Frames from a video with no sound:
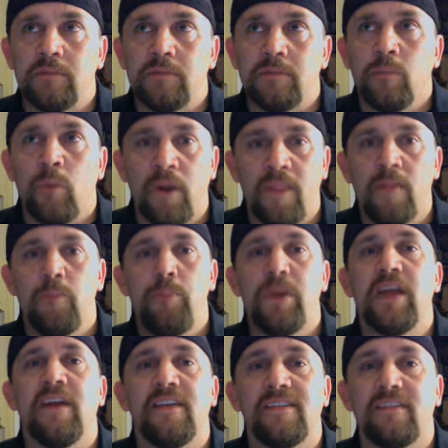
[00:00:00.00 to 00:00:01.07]
one of the
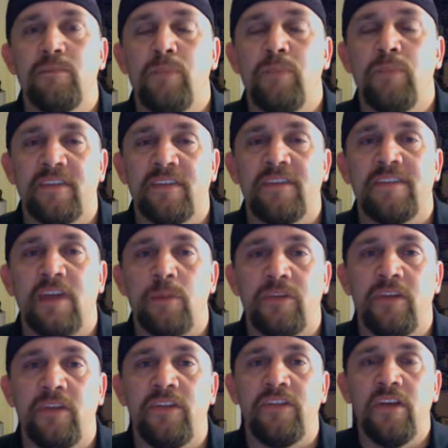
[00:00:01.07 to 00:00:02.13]
biggest
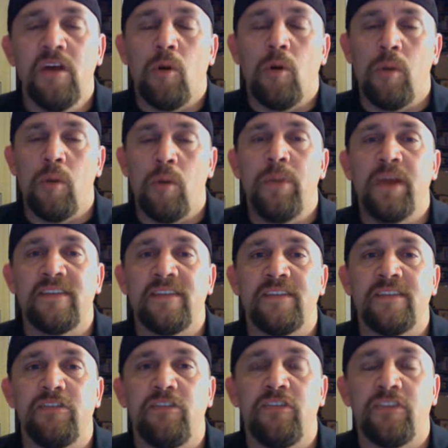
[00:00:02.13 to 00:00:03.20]
misconceptions or biggest
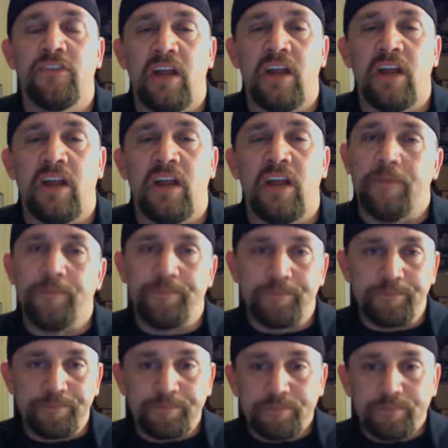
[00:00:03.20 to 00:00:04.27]
issues that I've heard.
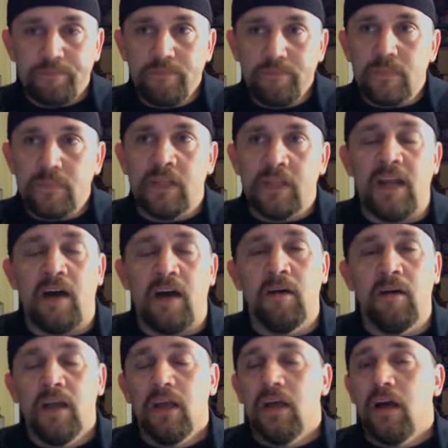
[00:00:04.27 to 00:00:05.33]

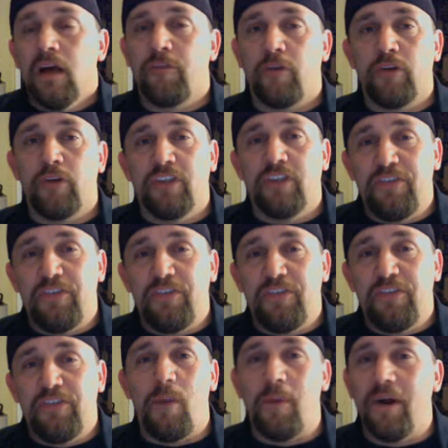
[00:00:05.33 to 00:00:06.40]
Now, unfortunately, if
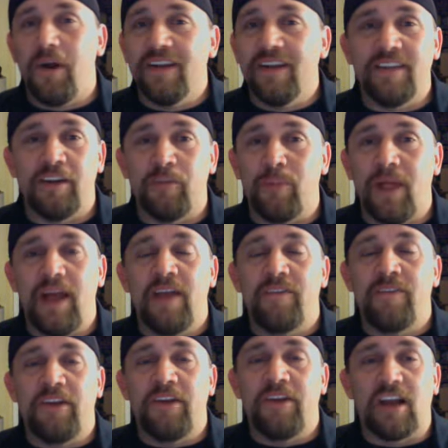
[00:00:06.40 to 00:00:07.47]
you're Walmart,
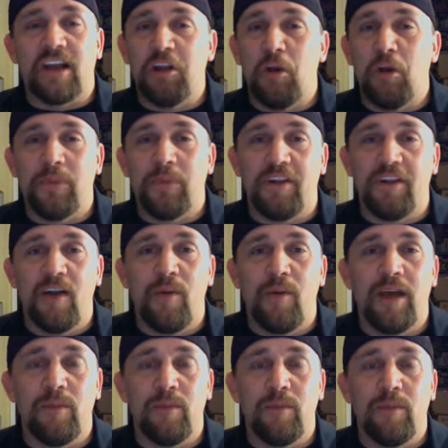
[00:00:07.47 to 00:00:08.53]
if they're not going to open their
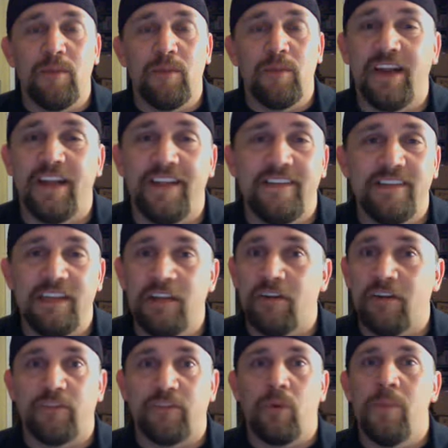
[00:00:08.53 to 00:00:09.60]
layaway on Black Friday, you don't
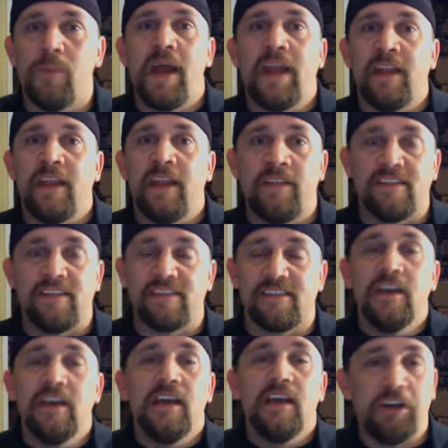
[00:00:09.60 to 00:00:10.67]
have to worry about any of this.
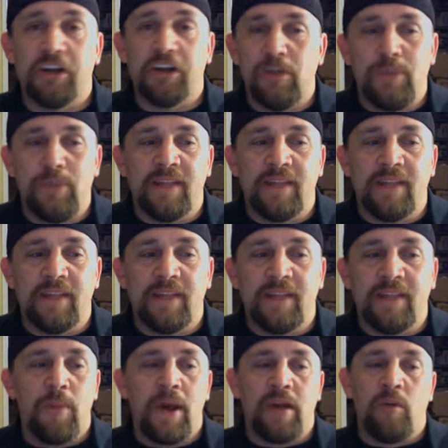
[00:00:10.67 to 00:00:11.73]
You're going to be in line
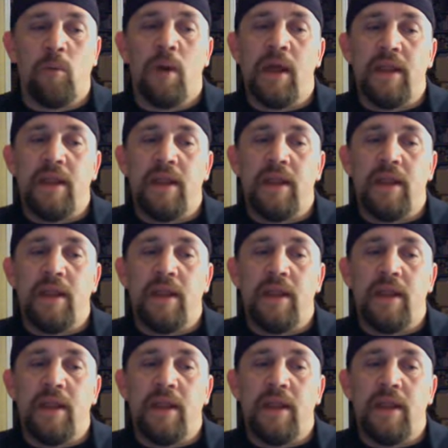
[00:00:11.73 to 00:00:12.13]
no matter what.